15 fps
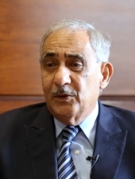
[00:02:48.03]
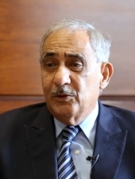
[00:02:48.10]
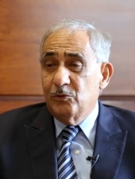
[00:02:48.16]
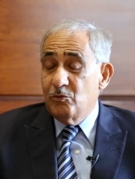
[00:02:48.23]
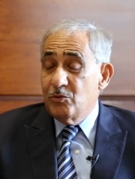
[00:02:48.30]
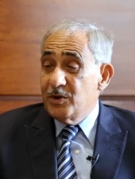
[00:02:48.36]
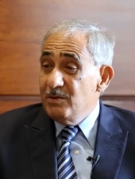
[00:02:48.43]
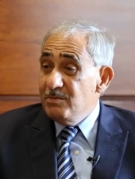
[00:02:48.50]

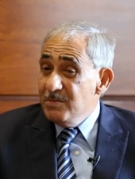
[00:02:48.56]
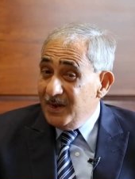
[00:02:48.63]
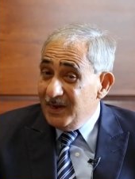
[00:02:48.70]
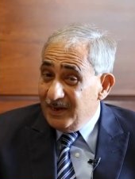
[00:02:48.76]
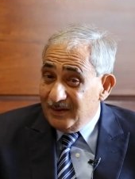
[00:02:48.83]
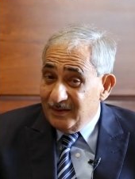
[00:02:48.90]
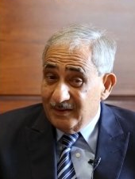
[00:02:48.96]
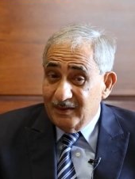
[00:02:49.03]
to come
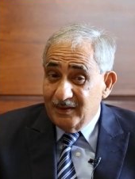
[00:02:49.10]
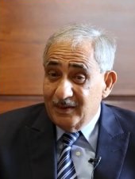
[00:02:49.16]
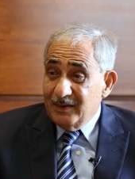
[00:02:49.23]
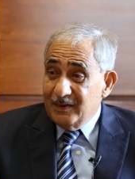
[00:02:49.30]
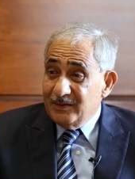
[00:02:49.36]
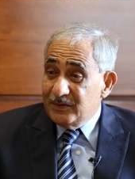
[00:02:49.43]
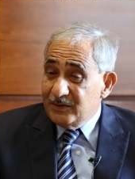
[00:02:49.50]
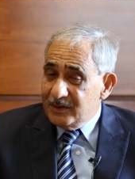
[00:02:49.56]
and
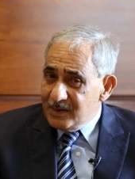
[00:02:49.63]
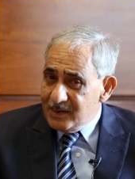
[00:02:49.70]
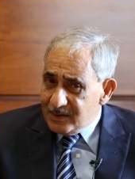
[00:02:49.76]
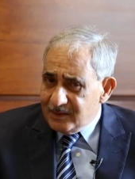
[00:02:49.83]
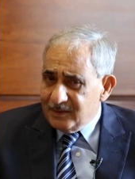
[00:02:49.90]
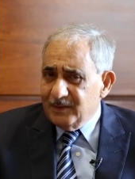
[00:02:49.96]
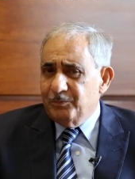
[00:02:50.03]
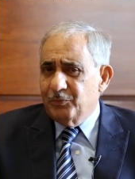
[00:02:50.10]

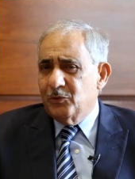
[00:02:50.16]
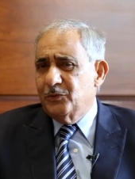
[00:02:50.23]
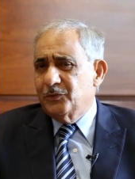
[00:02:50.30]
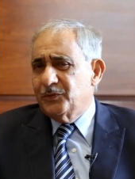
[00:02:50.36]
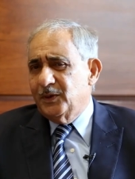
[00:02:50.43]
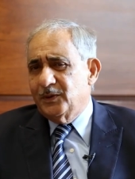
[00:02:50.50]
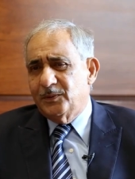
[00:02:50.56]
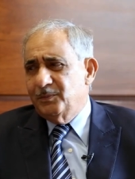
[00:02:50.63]
start the
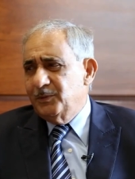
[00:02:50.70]
process